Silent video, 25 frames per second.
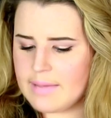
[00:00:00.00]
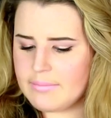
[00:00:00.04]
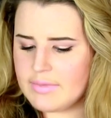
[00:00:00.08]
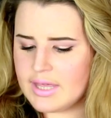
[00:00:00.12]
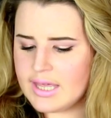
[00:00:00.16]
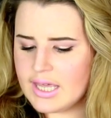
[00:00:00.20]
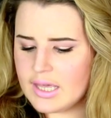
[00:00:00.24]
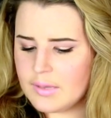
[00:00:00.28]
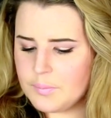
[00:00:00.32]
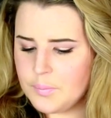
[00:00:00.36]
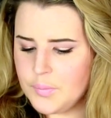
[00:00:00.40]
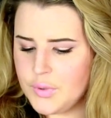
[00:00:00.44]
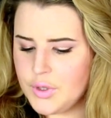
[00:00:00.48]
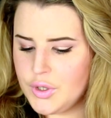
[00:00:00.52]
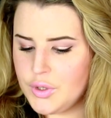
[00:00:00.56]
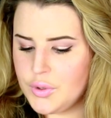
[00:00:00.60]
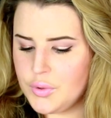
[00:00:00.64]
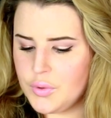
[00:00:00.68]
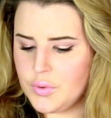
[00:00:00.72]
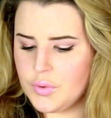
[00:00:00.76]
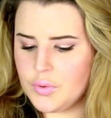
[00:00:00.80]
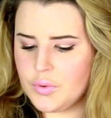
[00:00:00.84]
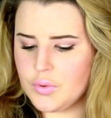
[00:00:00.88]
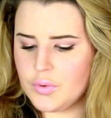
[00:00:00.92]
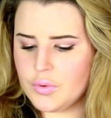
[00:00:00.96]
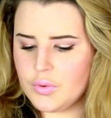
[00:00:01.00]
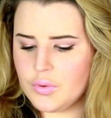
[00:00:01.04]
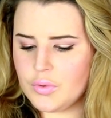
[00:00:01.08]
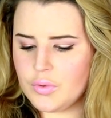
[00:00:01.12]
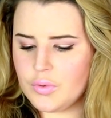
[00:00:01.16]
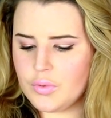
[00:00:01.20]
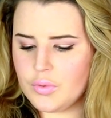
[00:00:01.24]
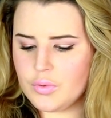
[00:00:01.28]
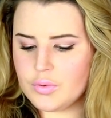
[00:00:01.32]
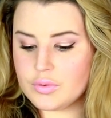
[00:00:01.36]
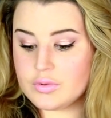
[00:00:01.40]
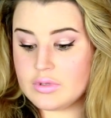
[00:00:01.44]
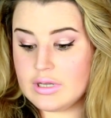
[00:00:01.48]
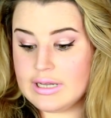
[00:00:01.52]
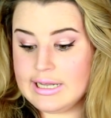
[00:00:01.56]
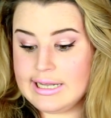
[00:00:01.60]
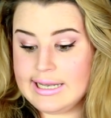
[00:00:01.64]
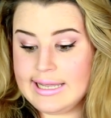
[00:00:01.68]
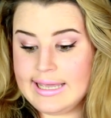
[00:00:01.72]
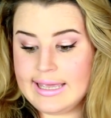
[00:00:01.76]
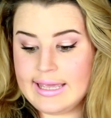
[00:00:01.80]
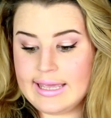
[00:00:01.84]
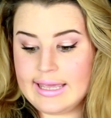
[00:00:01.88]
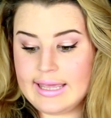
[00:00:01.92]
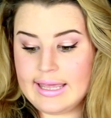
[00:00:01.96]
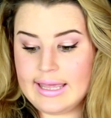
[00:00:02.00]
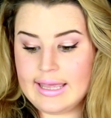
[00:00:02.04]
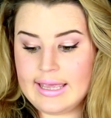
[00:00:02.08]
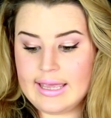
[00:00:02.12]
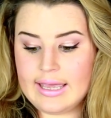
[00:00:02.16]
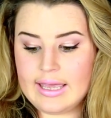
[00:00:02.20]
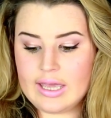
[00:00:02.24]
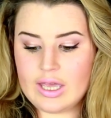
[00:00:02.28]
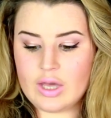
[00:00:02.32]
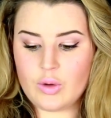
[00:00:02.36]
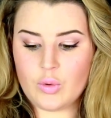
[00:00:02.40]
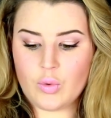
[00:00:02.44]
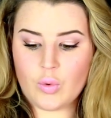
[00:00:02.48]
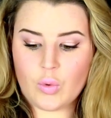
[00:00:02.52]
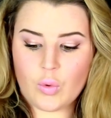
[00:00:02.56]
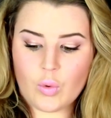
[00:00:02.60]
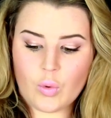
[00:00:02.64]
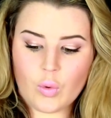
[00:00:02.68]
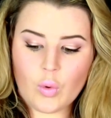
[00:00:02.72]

Tammy Builiu?